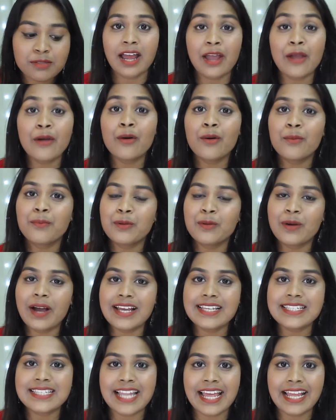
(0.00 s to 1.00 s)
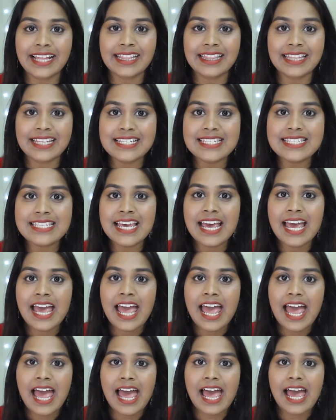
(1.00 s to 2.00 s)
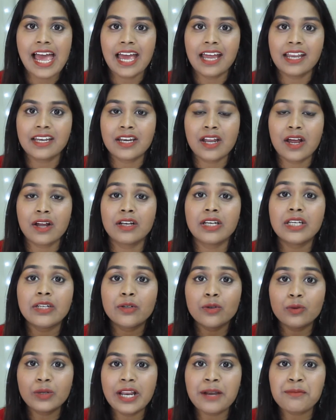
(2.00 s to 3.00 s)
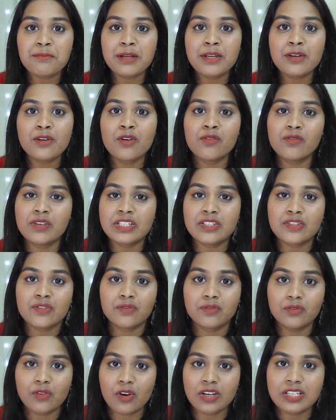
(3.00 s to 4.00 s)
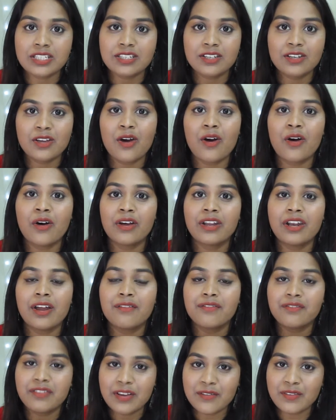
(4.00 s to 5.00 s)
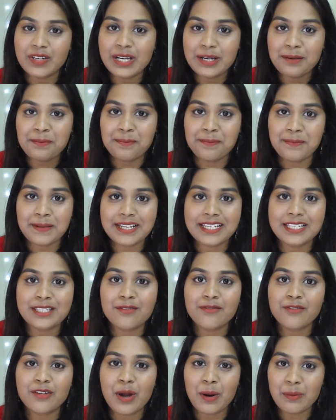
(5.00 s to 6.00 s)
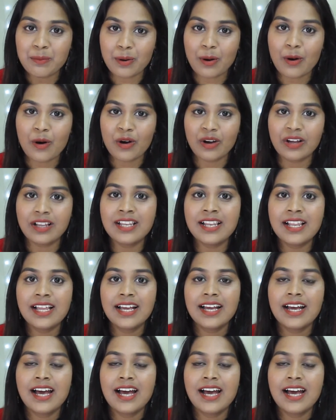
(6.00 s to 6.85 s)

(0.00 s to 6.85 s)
I hope you guys like this, and do let me know which was your favorite piece from all.